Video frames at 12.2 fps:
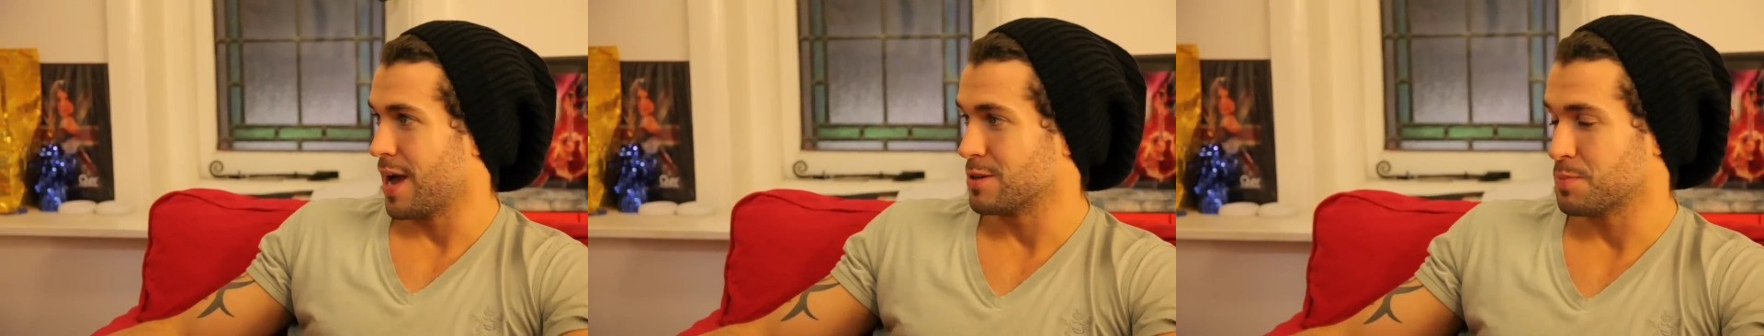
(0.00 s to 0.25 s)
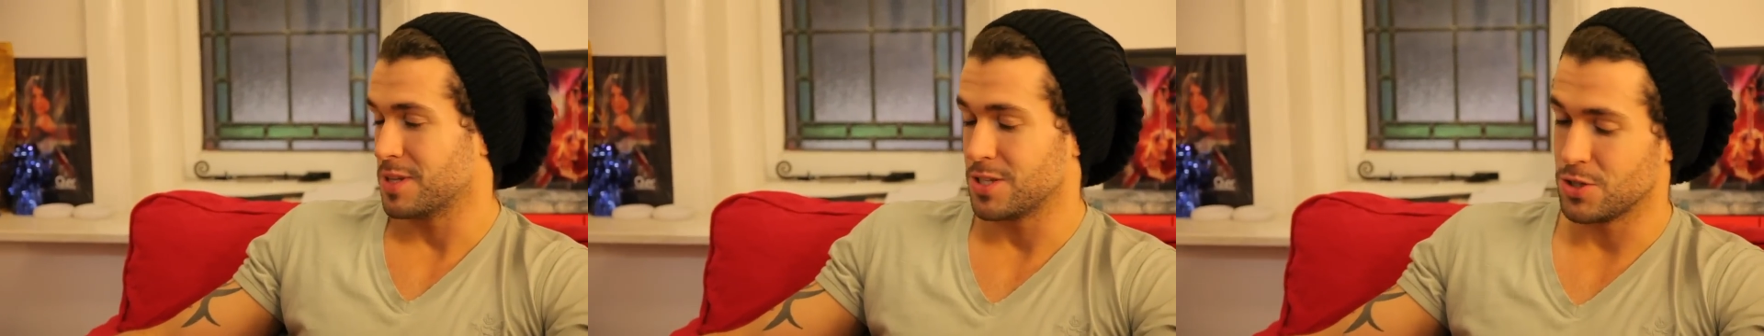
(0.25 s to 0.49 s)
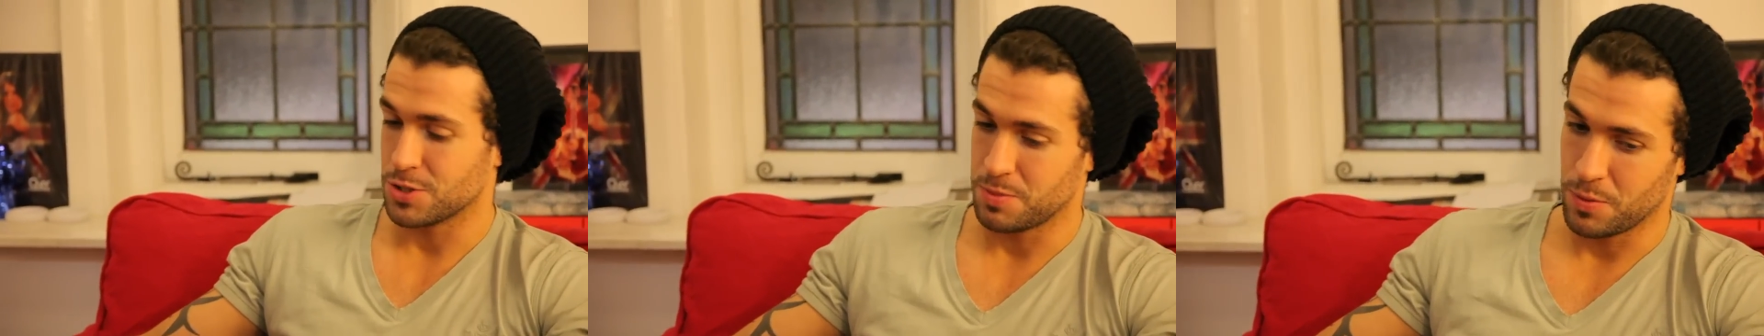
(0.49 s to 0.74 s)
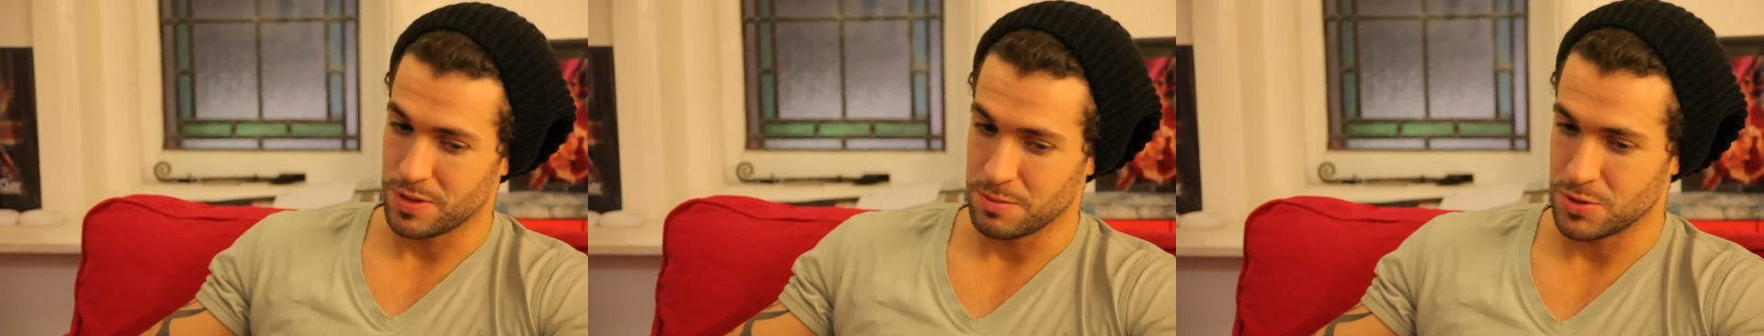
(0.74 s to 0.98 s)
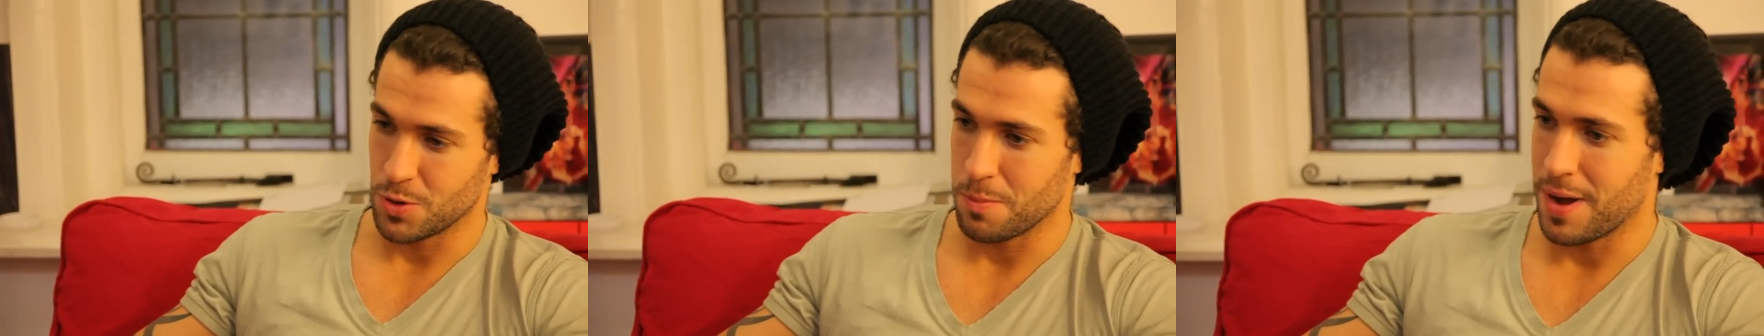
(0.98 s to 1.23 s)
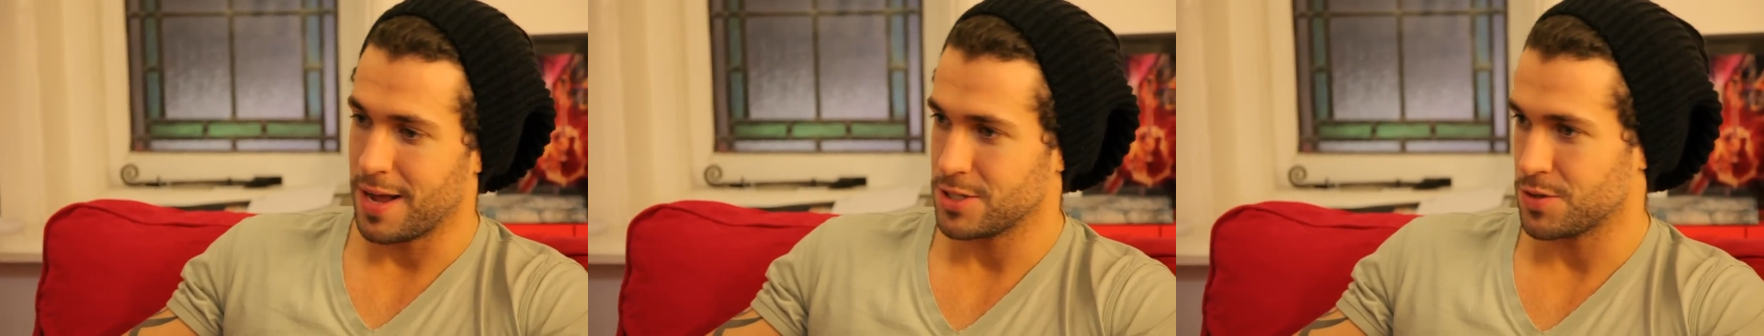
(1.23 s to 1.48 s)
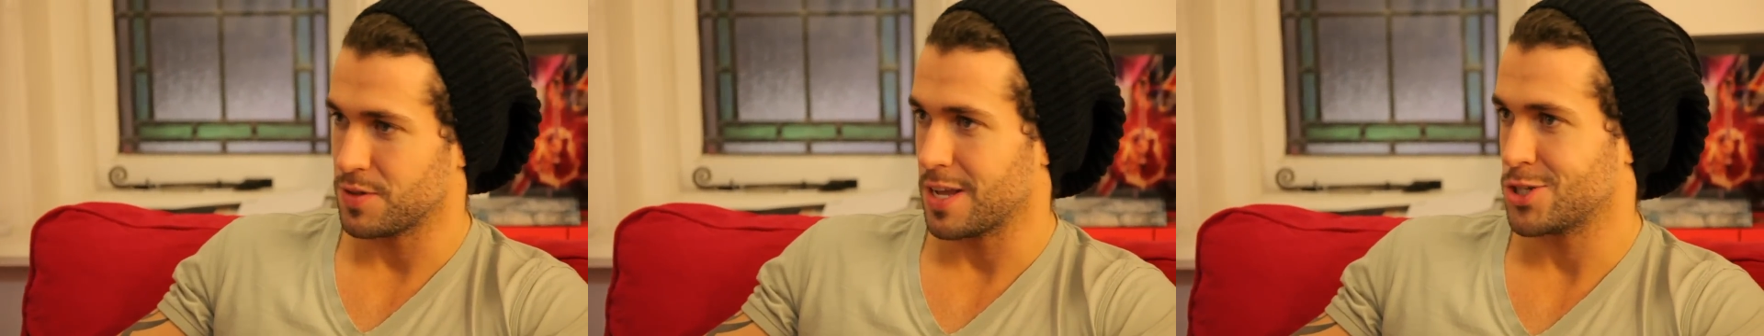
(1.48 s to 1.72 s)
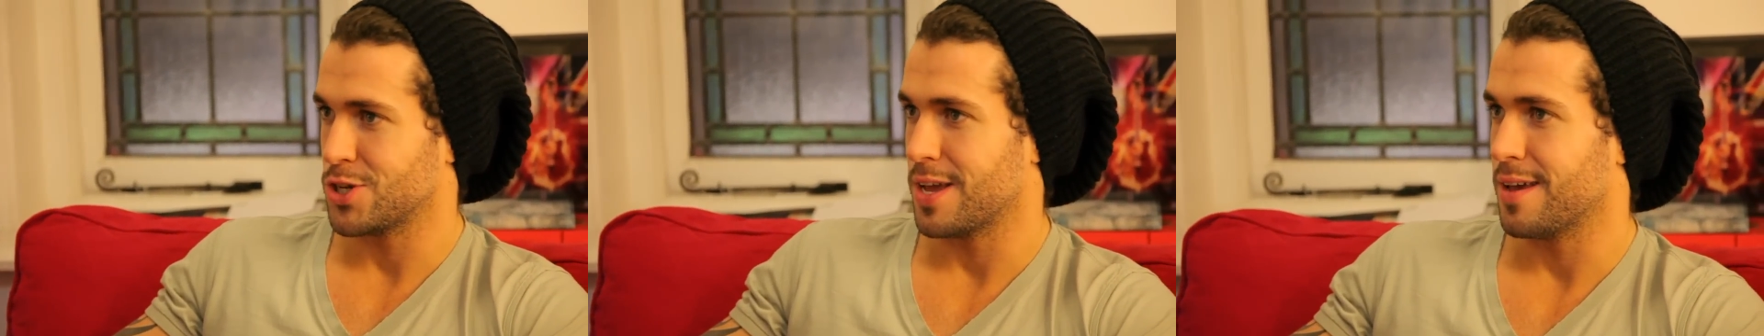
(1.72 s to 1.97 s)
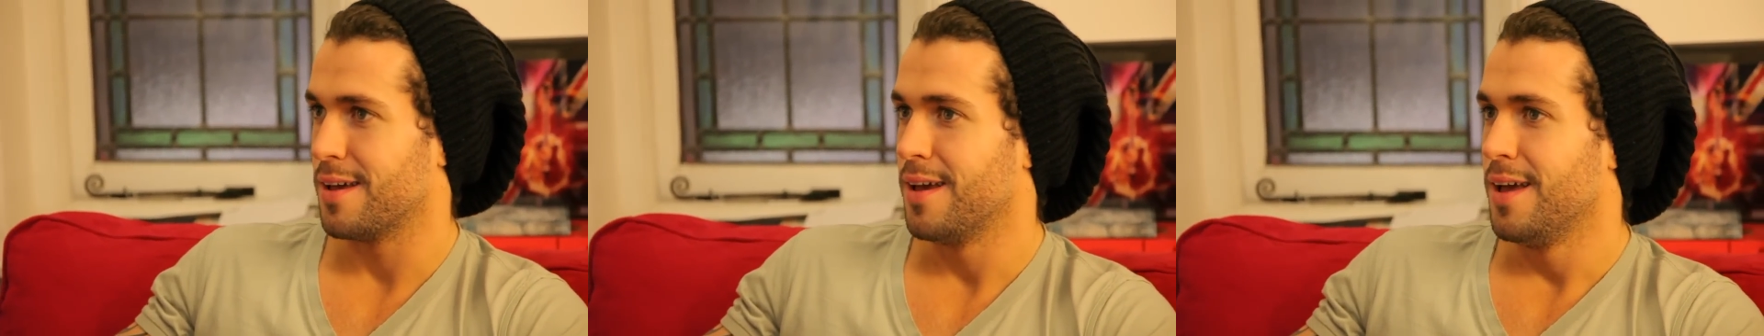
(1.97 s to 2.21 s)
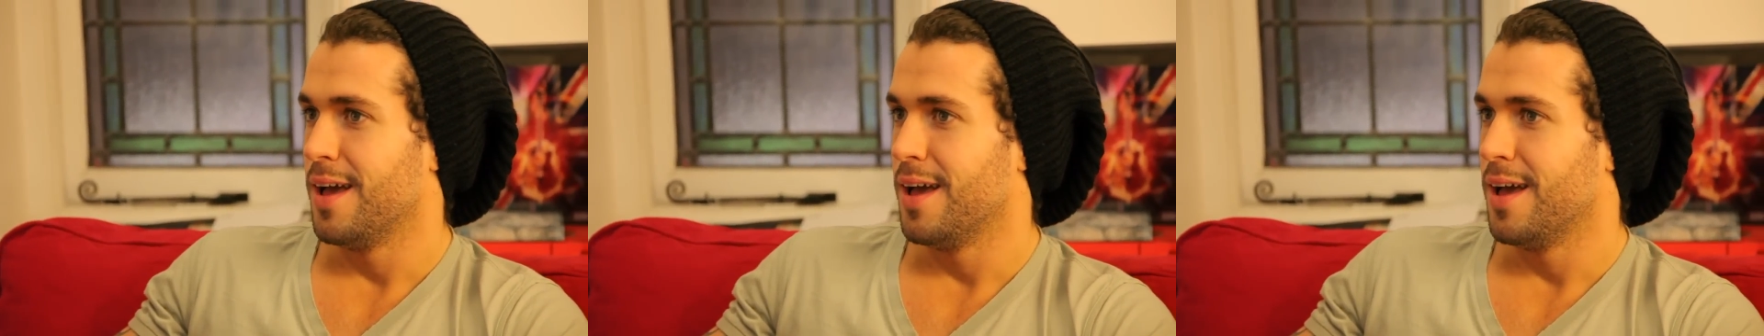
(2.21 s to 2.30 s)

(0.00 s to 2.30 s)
I was meant to just be with them until March of next year.